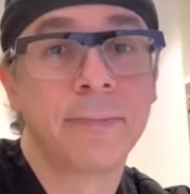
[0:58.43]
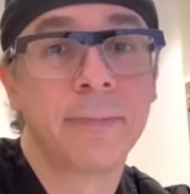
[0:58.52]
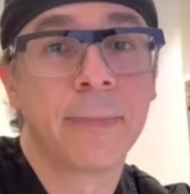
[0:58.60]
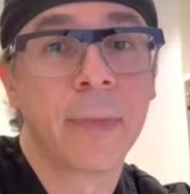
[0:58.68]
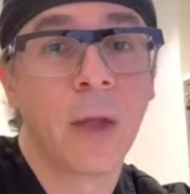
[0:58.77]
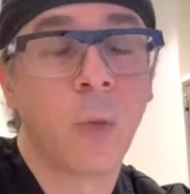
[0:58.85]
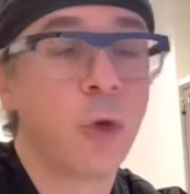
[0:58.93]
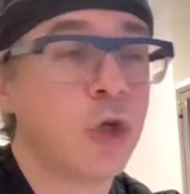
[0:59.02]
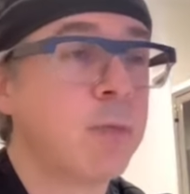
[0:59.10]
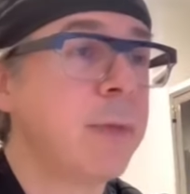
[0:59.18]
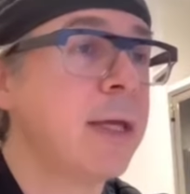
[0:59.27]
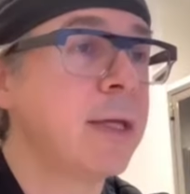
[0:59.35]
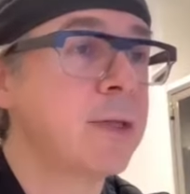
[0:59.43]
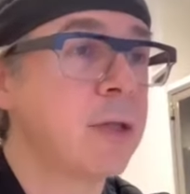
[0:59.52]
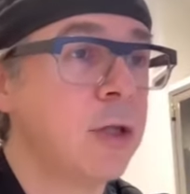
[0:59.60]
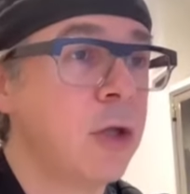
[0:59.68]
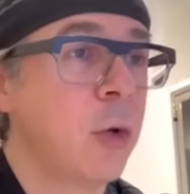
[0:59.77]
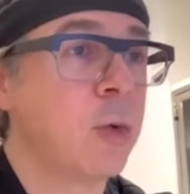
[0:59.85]
which makes no
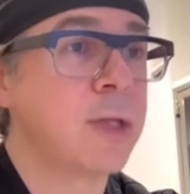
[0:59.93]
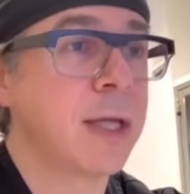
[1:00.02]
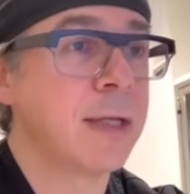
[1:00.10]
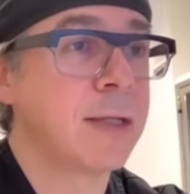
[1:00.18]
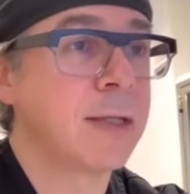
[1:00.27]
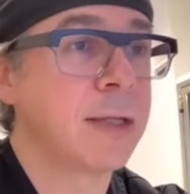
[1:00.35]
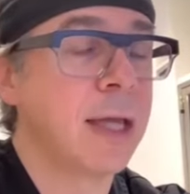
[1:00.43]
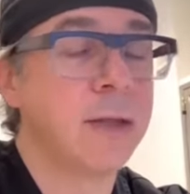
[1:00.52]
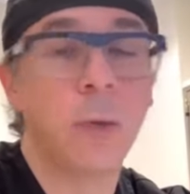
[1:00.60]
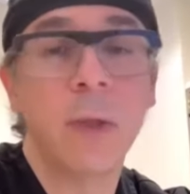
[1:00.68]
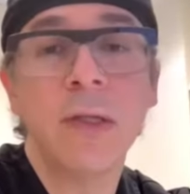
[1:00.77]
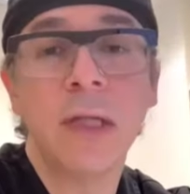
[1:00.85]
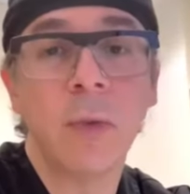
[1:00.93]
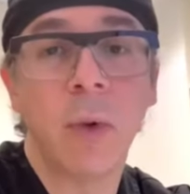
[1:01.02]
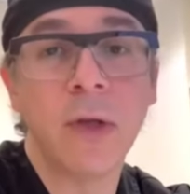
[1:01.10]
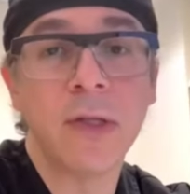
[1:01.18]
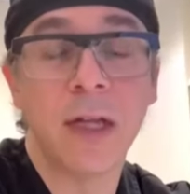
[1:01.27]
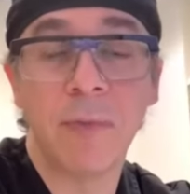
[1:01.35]
sense. And the reasoning was that if
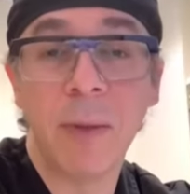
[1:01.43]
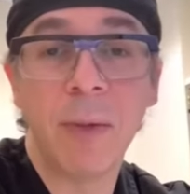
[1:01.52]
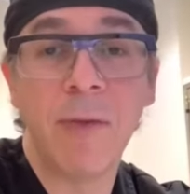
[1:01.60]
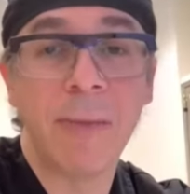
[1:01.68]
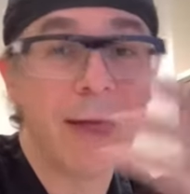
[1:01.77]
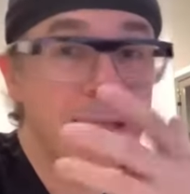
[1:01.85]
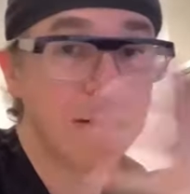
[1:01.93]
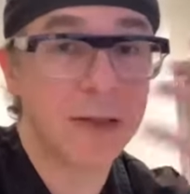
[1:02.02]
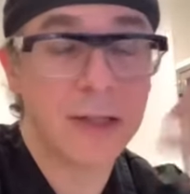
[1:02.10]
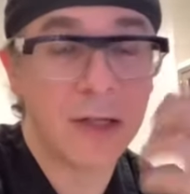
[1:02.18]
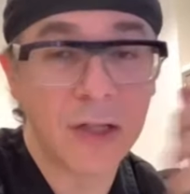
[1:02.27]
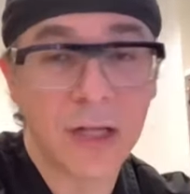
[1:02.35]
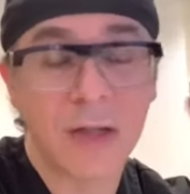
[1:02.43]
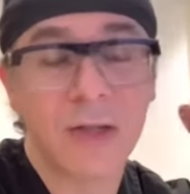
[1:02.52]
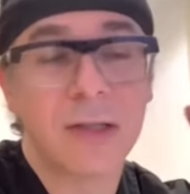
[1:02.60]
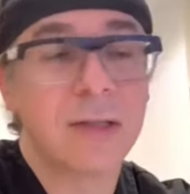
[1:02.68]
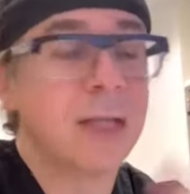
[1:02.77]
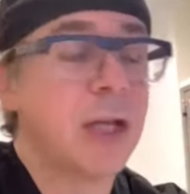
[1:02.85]
people have masks, they'll, they'll start
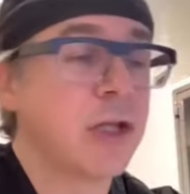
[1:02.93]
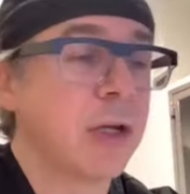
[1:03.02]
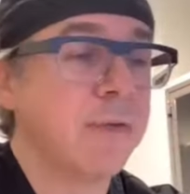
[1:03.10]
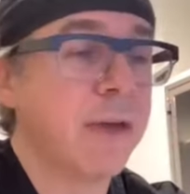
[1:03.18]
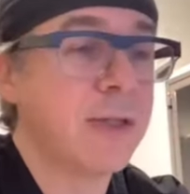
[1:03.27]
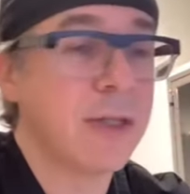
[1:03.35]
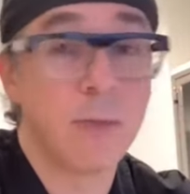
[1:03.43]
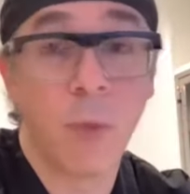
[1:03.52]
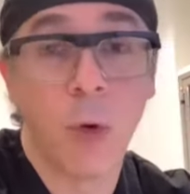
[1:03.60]
touching their faces more.